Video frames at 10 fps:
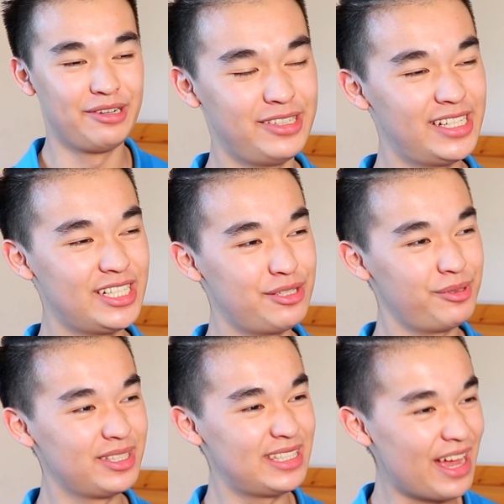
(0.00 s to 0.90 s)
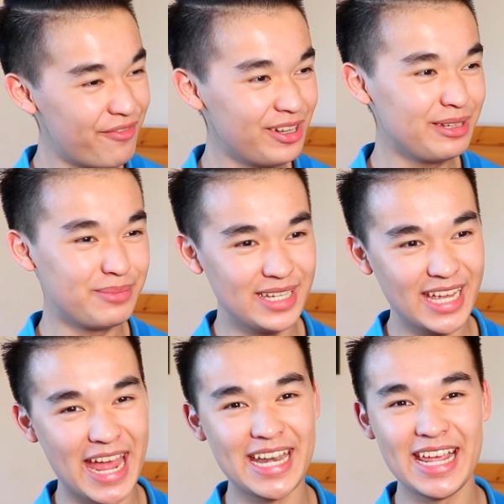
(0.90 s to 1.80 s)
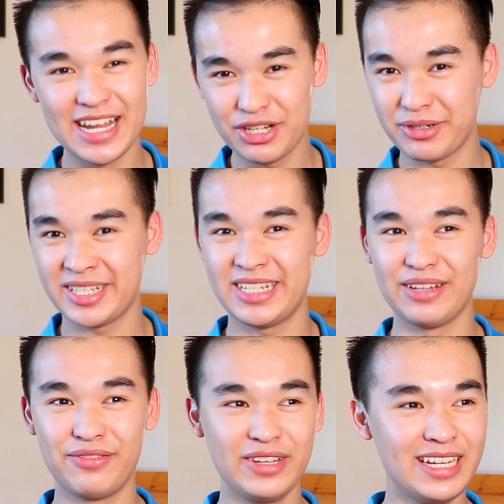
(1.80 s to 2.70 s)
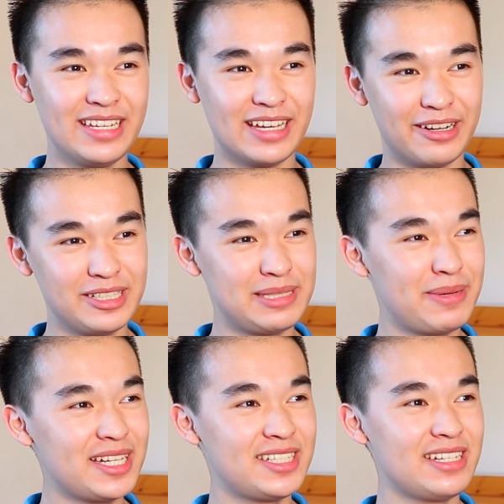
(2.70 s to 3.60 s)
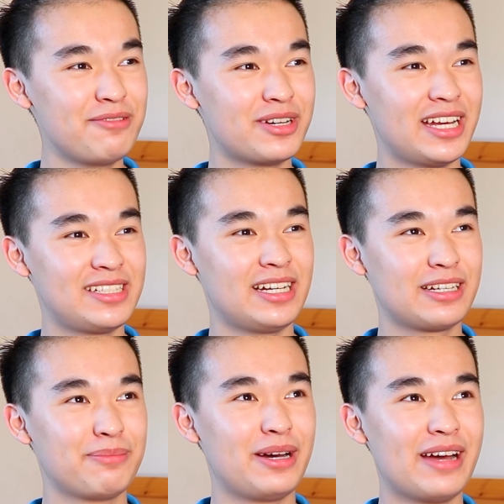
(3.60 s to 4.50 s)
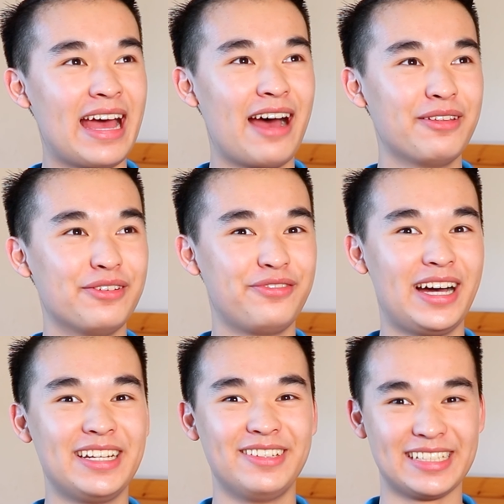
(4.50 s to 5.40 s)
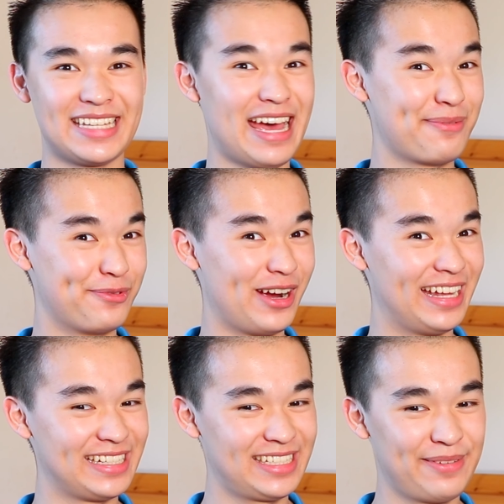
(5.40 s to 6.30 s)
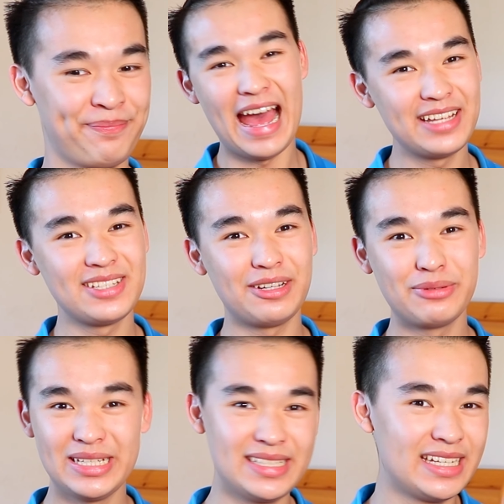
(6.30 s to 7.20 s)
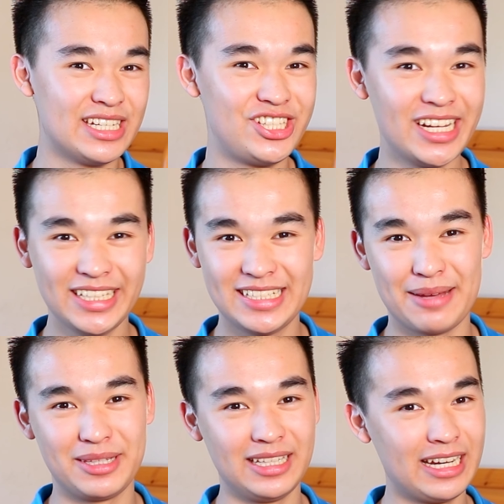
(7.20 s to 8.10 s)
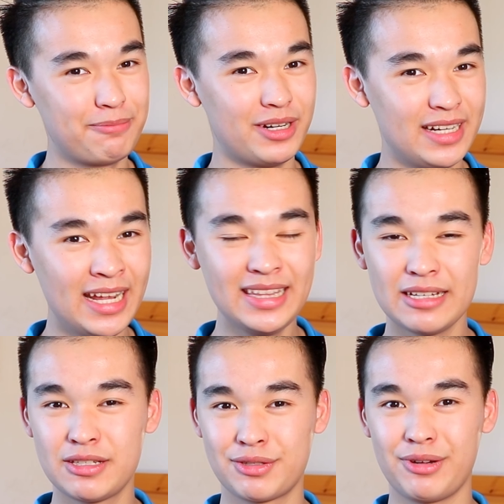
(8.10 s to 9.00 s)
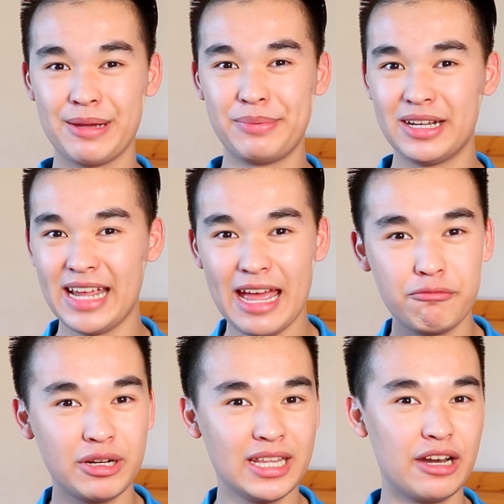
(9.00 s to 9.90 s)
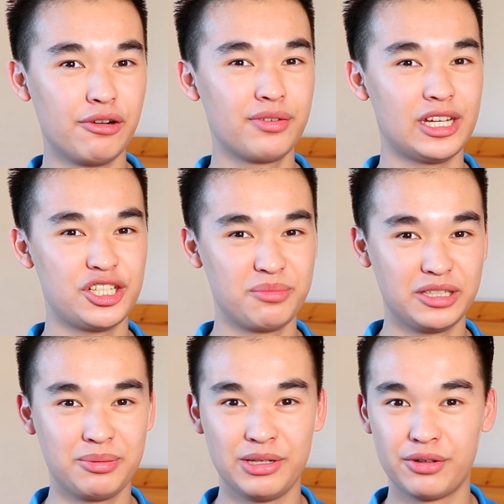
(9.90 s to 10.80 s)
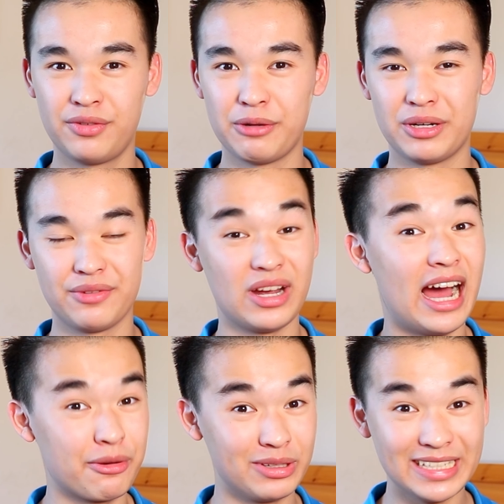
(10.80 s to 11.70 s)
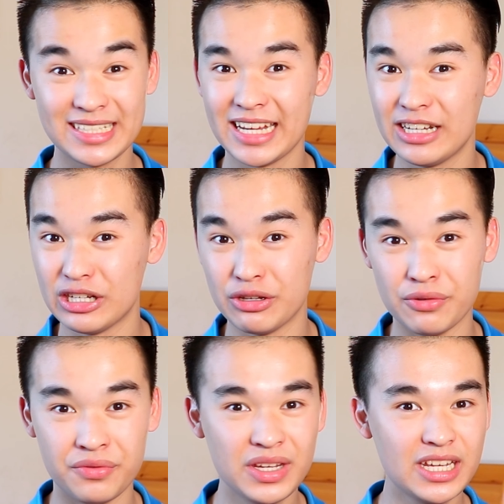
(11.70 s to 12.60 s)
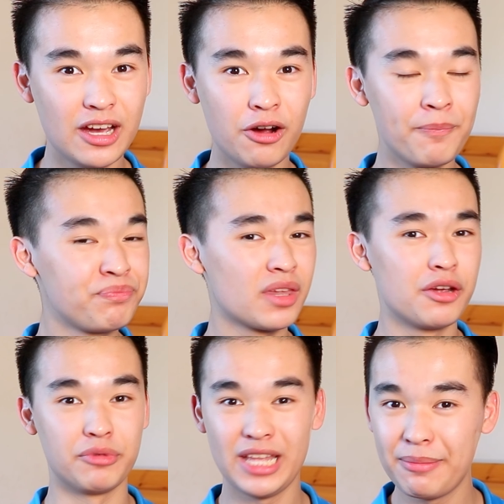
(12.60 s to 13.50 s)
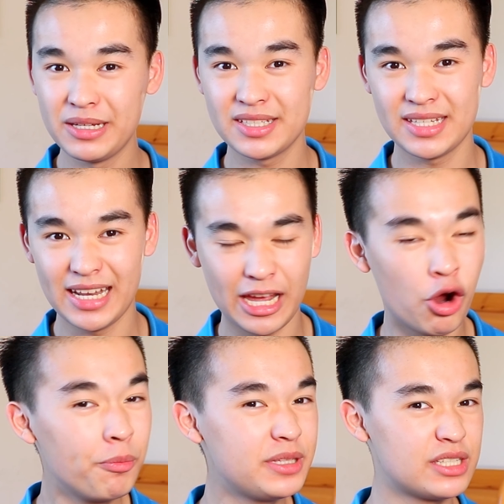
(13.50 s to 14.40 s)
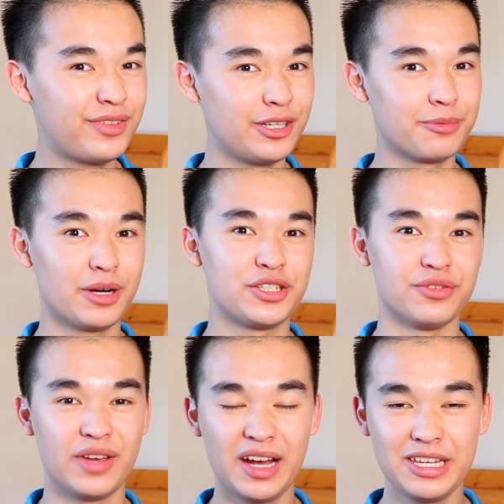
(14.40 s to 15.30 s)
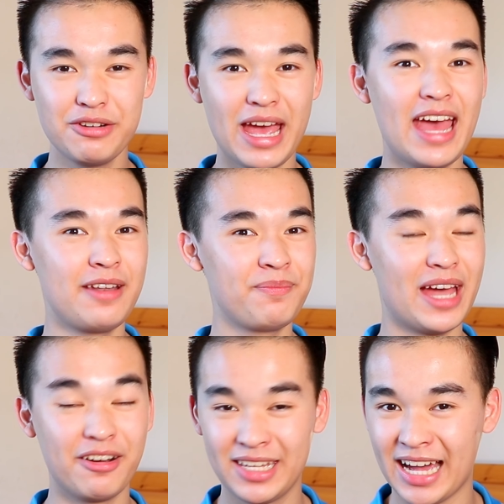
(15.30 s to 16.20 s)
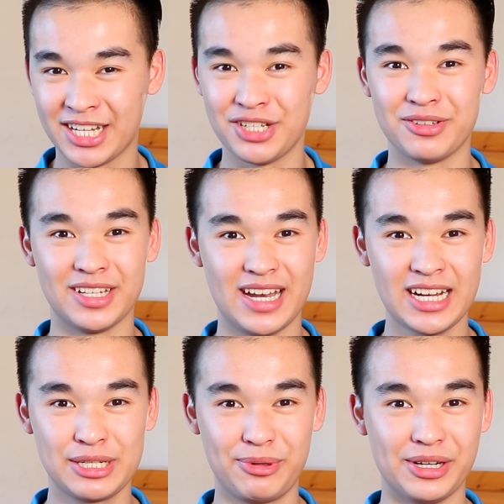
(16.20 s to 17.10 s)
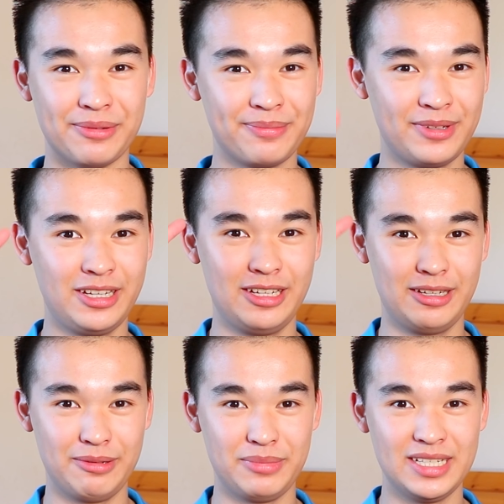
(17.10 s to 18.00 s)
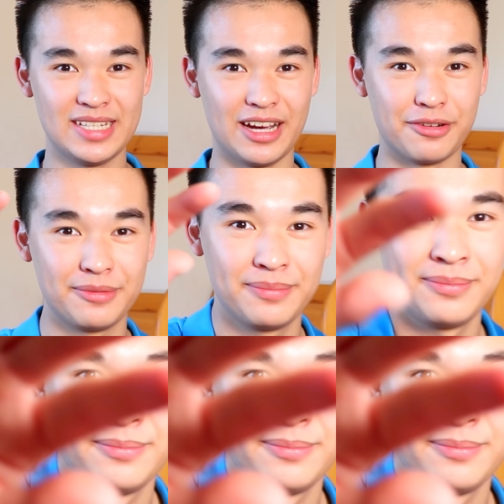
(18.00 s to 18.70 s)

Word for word: which will definitely be an interesting video, especially when I talk about how the final exam went. As always, gently tap the like button, hit that subscribe button, and ring that notification bell to be notified whenever I release a new video. With that being said, I hope this video brought you value, and I'll catch you in the next one. Peace out.